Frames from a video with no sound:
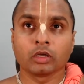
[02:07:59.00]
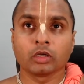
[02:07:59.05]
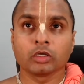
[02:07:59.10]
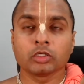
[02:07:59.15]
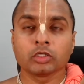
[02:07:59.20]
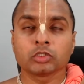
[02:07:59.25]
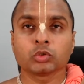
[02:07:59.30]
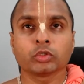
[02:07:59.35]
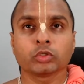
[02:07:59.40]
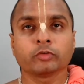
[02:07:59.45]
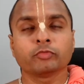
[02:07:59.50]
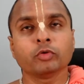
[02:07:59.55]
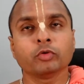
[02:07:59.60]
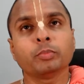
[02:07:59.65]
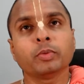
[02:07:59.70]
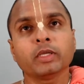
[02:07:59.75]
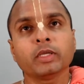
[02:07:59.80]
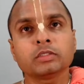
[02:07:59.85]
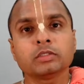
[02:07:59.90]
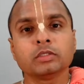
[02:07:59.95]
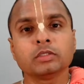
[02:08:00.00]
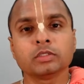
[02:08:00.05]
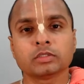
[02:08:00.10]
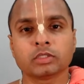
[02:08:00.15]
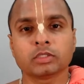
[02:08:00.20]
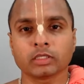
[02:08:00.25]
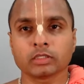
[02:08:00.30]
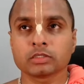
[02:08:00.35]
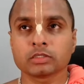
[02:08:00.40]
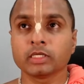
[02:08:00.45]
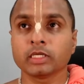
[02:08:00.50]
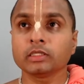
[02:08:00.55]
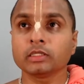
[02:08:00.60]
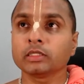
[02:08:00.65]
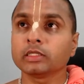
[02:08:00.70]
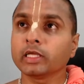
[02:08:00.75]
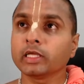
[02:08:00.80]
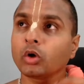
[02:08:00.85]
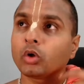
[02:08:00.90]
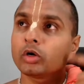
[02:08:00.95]
So if you preach these things, then they
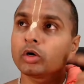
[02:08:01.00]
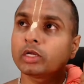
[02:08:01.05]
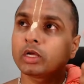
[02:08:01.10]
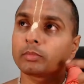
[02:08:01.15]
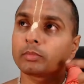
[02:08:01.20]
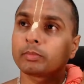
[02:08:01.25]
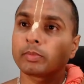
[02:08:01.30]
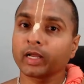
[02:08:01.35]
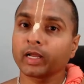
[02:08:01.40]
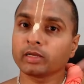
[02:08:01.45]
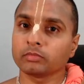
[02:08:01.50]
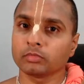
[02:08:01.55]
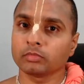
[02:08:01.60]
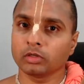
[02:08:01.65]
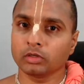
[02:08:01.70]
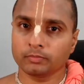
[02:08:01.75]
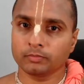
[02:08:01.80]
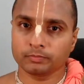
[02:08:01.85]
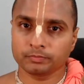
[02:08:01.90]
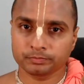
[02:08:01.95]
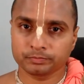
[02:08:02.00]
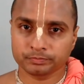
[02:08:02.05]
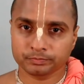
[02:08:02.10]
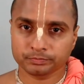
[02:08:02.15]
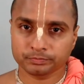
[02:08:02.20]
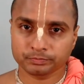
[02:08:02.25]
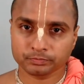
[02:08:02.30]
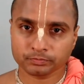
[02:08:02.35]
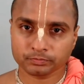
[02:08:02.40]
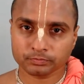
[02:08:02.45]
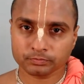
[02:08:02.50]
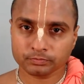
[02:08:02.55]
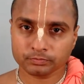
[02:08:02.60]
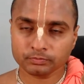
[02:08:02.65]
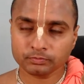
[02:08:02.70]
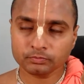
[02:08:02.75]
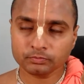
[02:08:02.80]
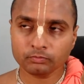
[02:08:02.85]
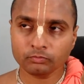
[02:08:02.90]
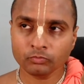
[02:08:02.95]
already are primed
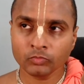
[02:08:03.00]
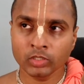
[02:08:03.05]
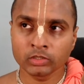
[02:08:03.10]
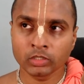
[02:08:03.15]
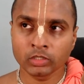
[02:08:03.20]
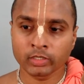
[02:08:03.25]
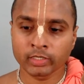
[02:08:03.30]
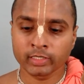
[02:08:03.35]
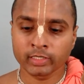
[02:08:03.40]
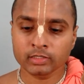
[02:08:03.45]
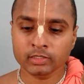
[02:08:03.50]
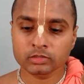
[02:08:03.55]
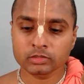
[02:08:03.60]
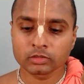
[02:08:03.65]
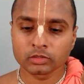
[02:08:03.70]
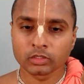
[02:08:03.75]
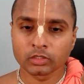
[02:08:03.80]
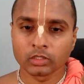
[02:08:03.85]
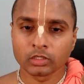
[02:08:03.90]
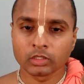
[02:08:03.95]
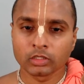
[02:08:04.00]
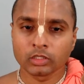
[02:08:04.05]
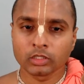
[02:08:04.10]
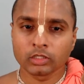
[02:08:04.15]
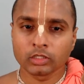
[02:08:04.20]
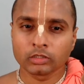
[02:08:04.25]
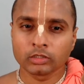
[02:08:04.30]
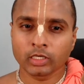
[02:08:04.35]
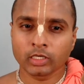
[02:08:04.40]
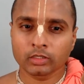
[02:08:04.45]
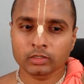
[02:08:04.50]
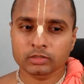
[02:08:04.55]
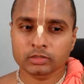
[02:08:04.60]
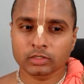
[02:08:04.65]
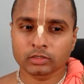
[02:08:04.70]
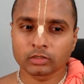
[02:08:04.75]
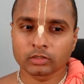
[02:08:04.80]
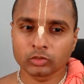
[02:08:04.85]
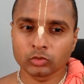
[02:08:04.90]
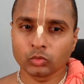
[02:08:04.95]
in their heads. They understand
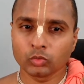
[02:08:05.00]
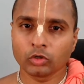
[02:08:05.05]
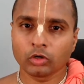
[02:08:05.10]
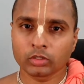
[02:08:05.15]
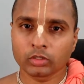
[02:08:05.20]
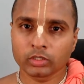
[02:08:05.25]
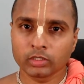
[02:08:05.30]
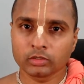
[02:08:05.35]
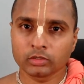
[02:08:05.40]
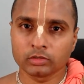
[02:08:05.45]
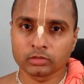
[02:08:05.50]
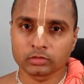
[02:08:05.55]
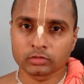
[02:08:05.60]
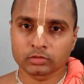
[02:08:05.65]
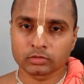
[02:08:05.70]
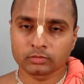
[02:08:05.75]
that you will not eat this